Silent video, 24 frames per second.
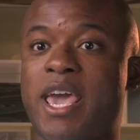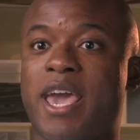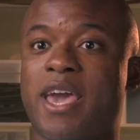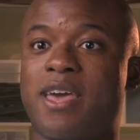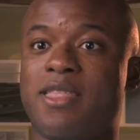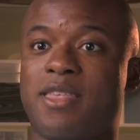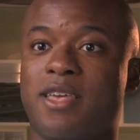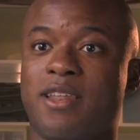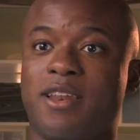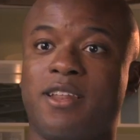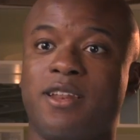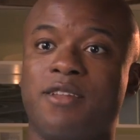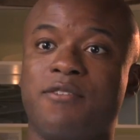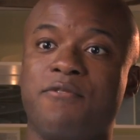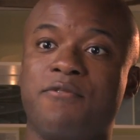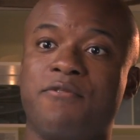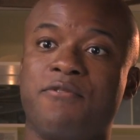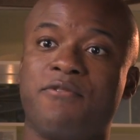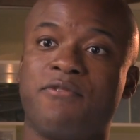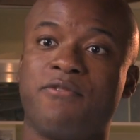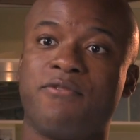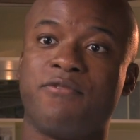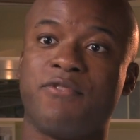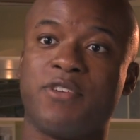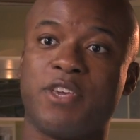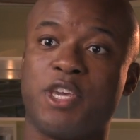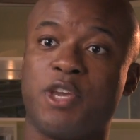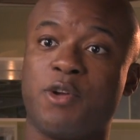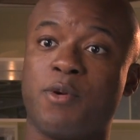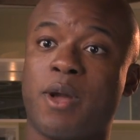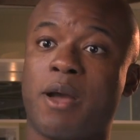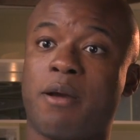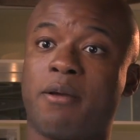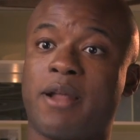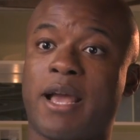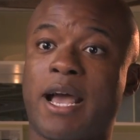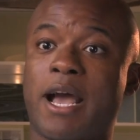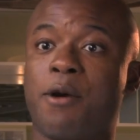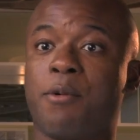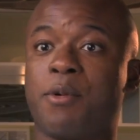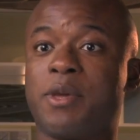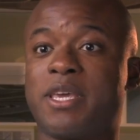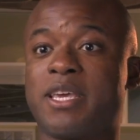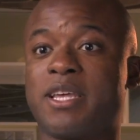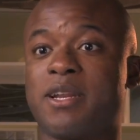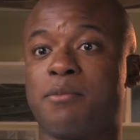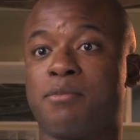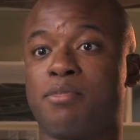and then figure out how
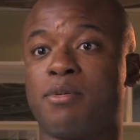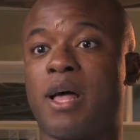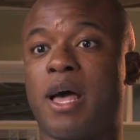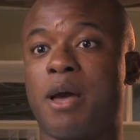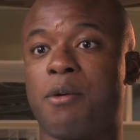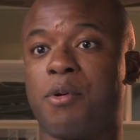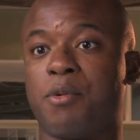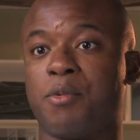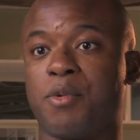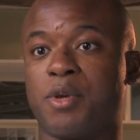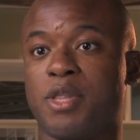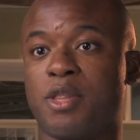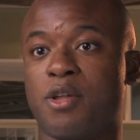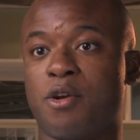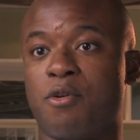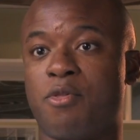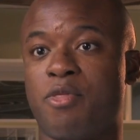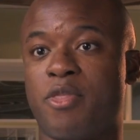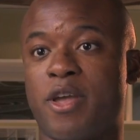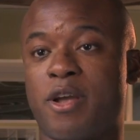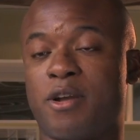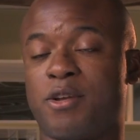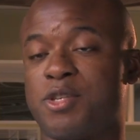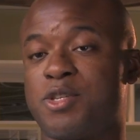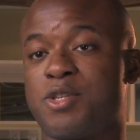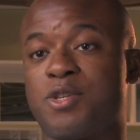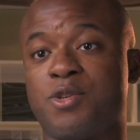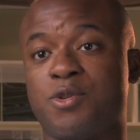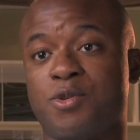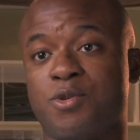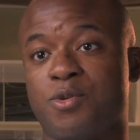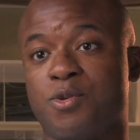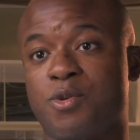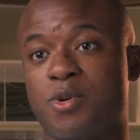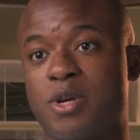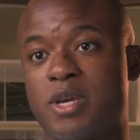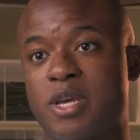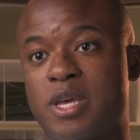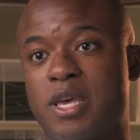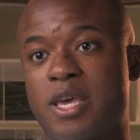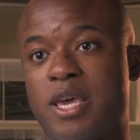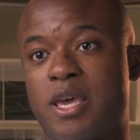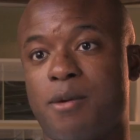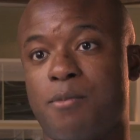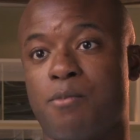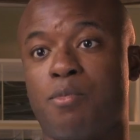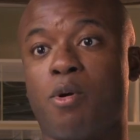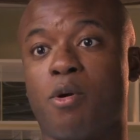we can apply what we learn there to
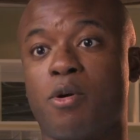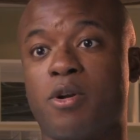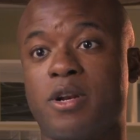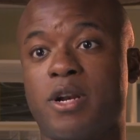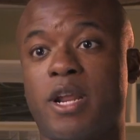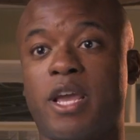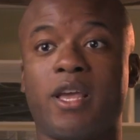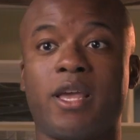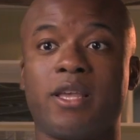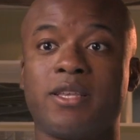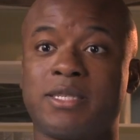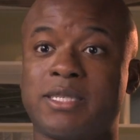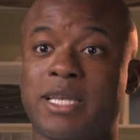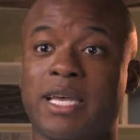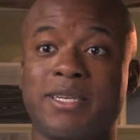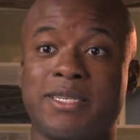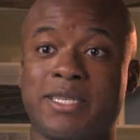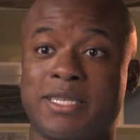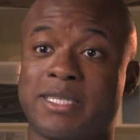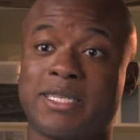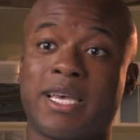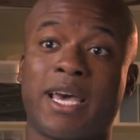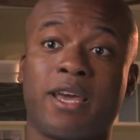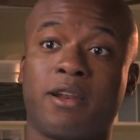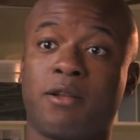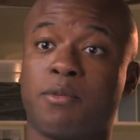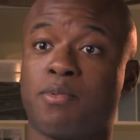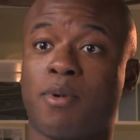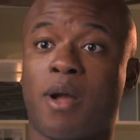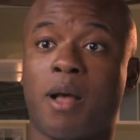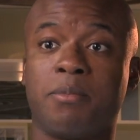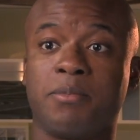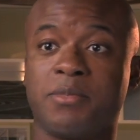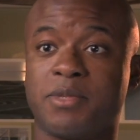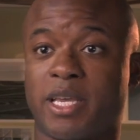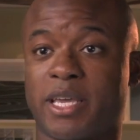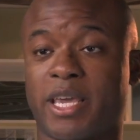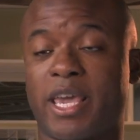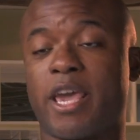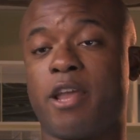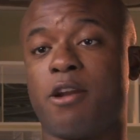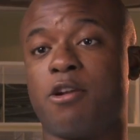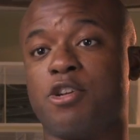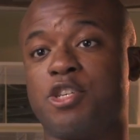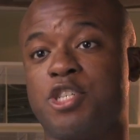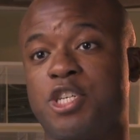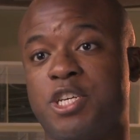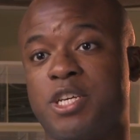important societal problems like
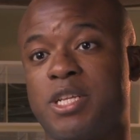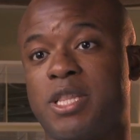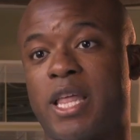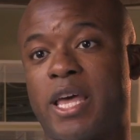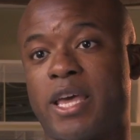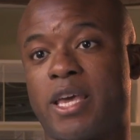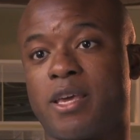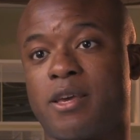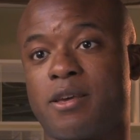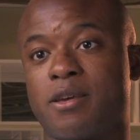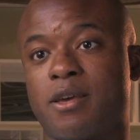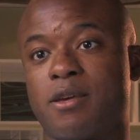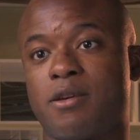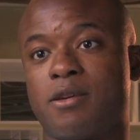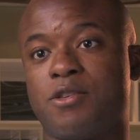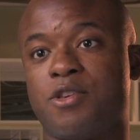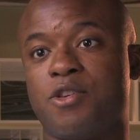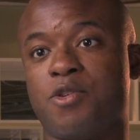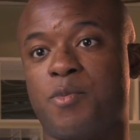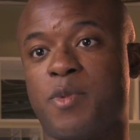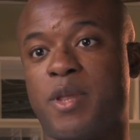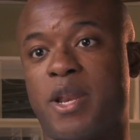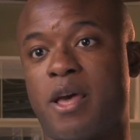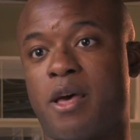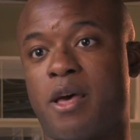energy, like human